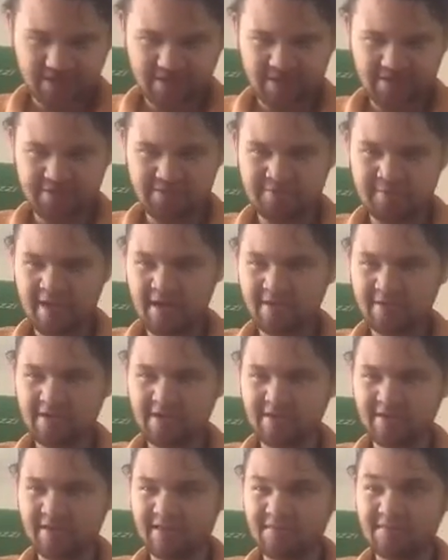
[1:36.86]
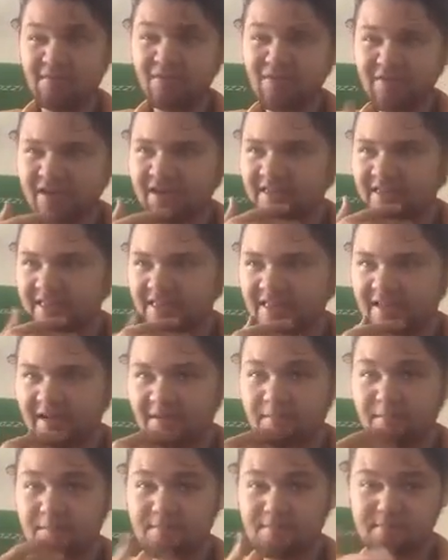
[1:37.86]
his alcoholism. Well, I guess it's
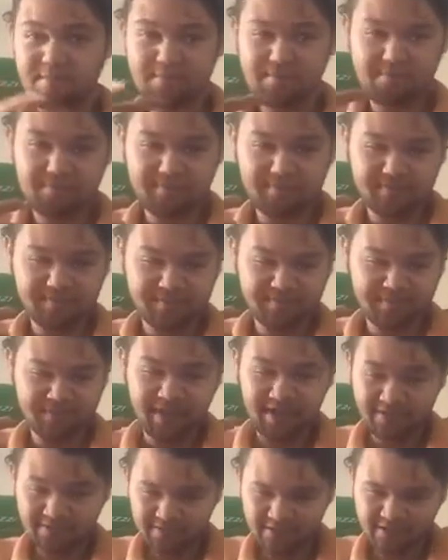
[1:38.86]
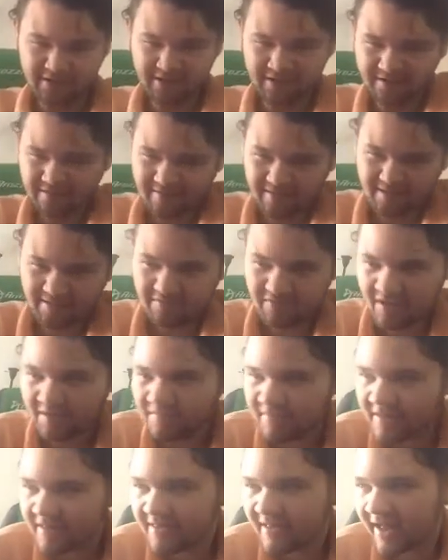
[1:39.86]
not the alcoholism that's the
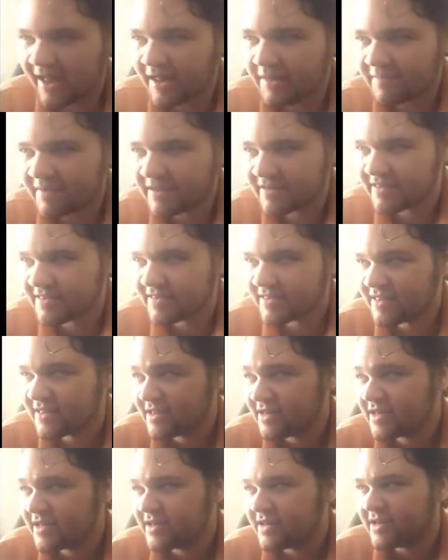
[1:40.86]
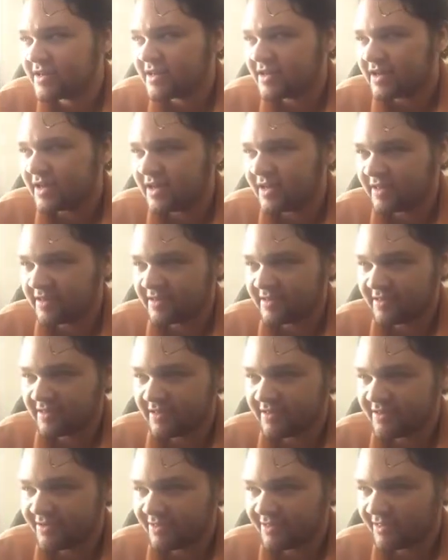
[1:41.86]
problem this time. It's his
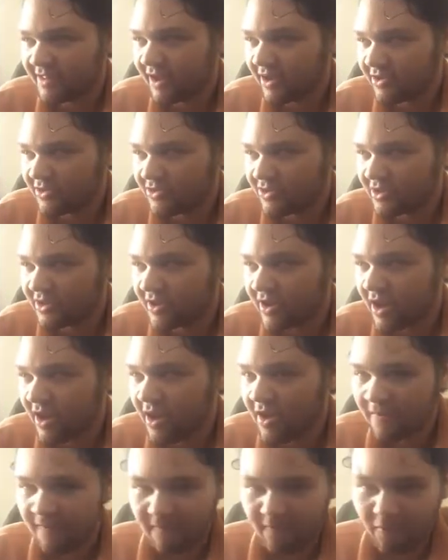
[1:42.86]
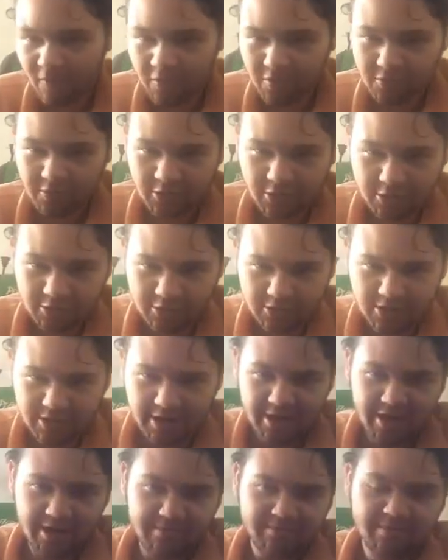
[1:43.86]
nostalgia for the good
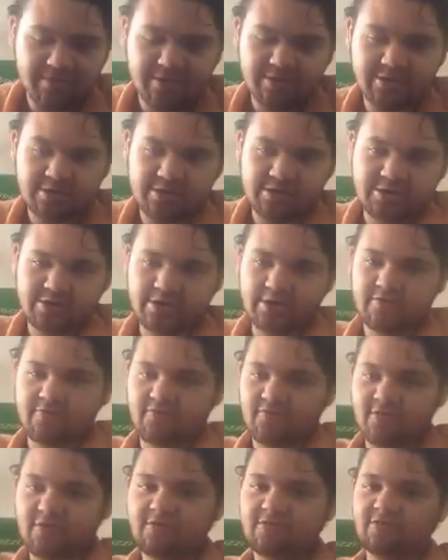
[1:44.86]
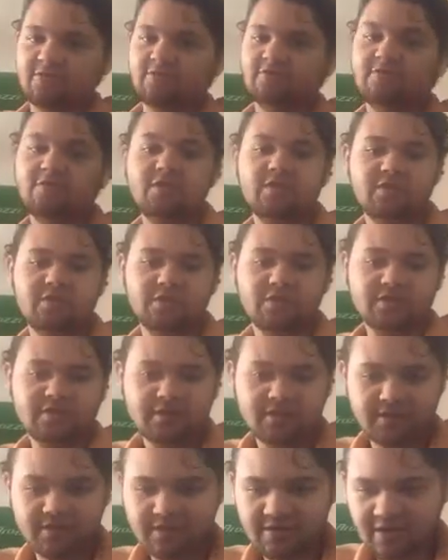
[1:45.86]
times, the Avengers, the
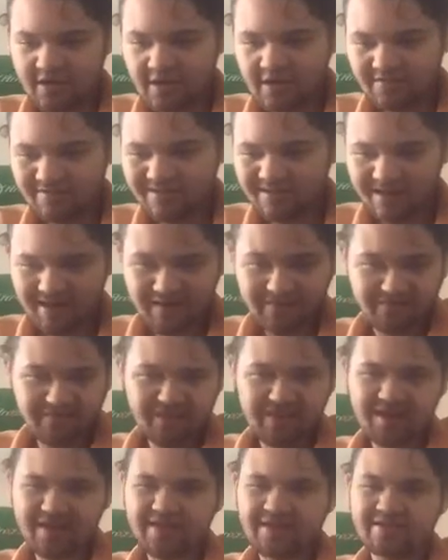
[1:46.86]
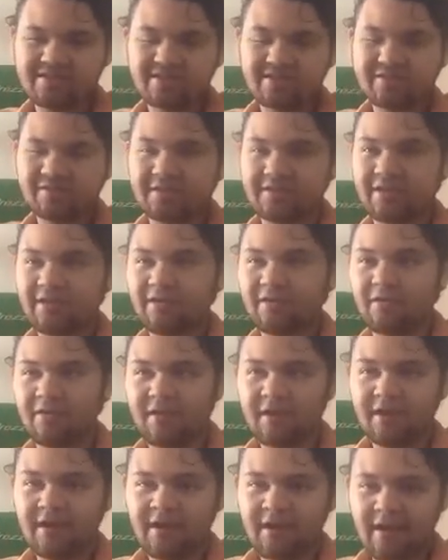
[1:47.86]
60s. But I feel like that's just
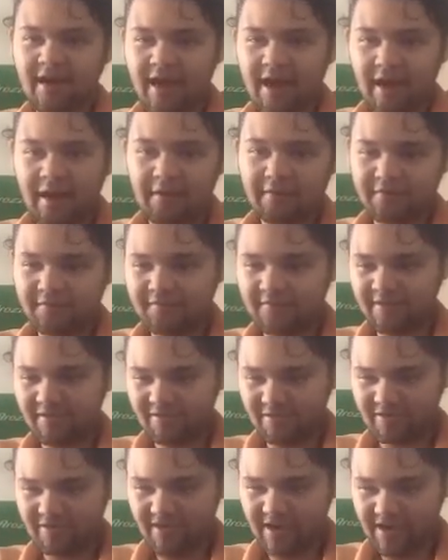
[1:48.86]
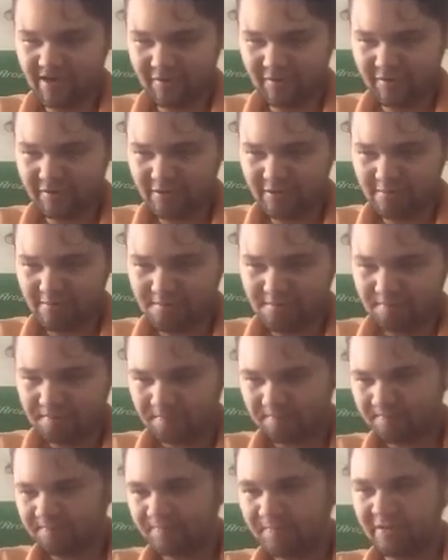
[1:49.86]
so out of Tony's character
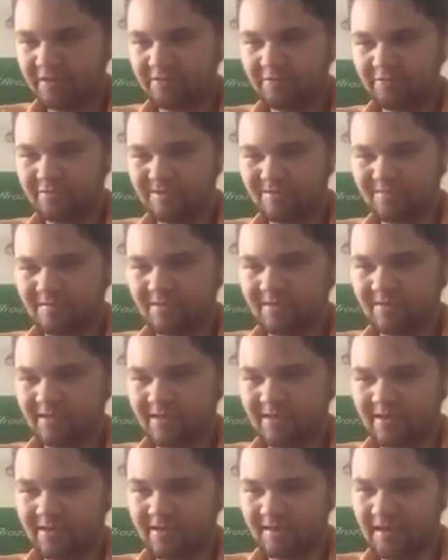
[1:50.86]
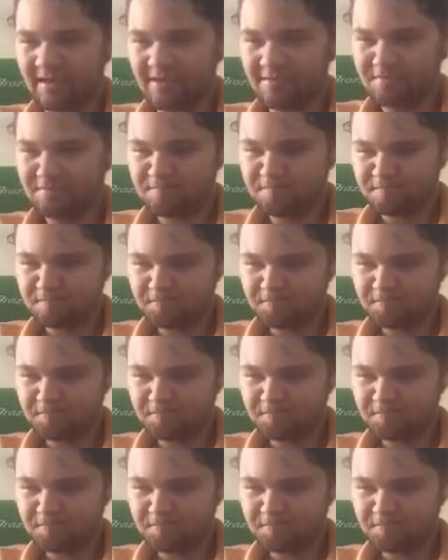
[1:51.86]
to do something like that.